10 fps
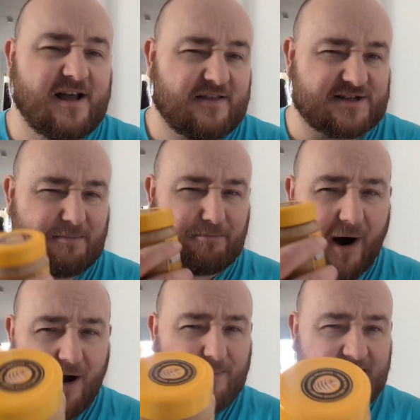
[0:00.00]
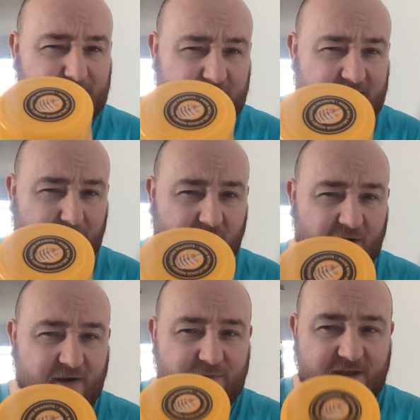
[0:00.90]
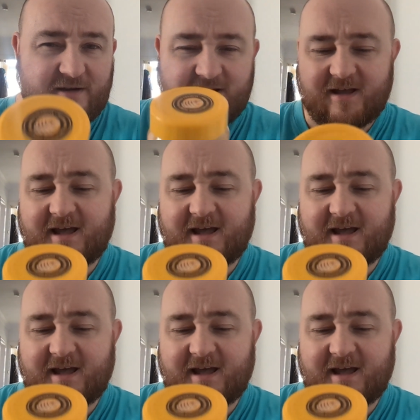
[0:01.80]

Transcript: There's a Marmite peanut butter out there